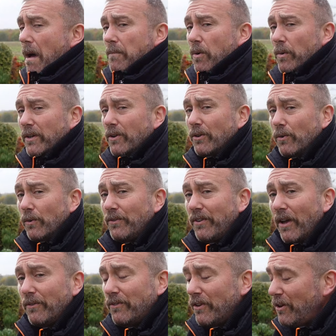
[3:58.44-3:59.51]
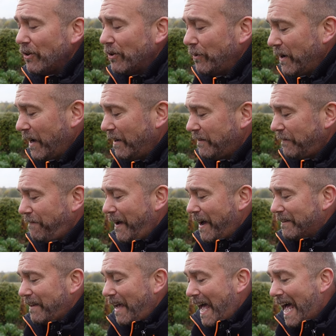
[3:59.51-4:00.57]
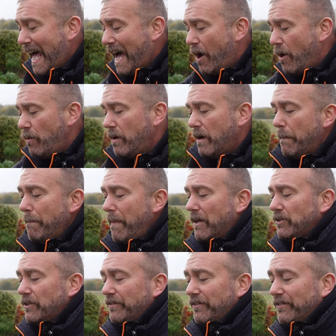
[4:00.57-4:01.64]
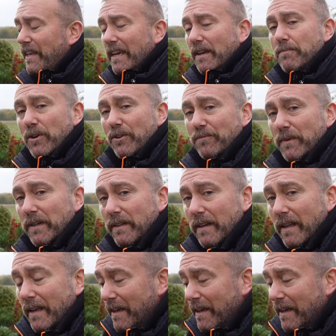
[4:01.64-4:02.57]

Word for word: But what you can also do is affect how much stick movement